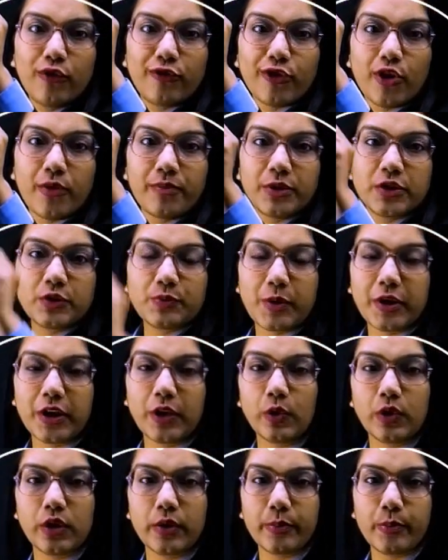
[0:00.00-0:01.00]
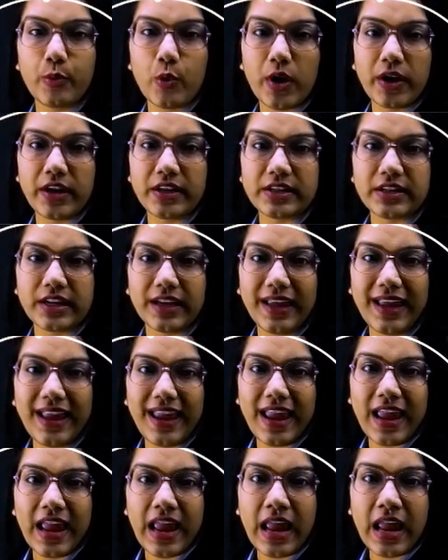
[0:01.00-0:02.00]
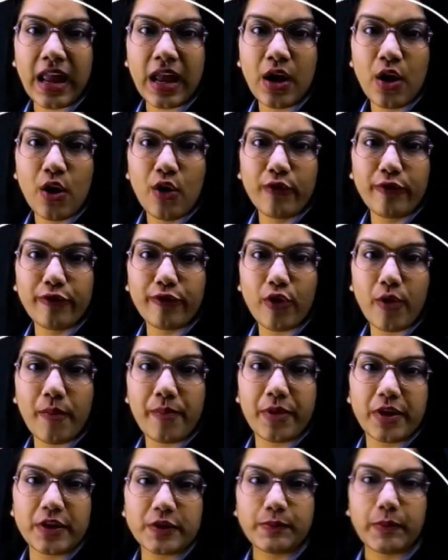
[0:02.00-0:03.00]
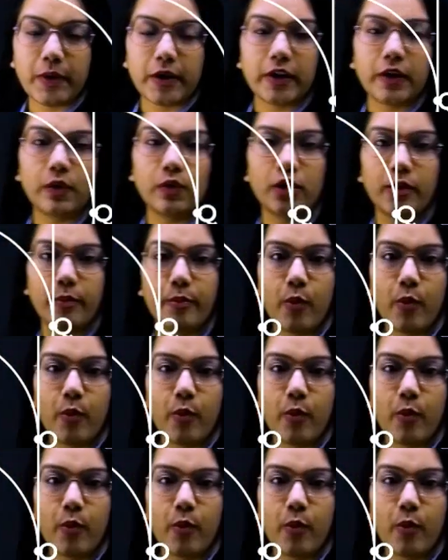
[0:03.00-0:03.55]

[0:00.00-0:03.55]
from this particular point A, from this particular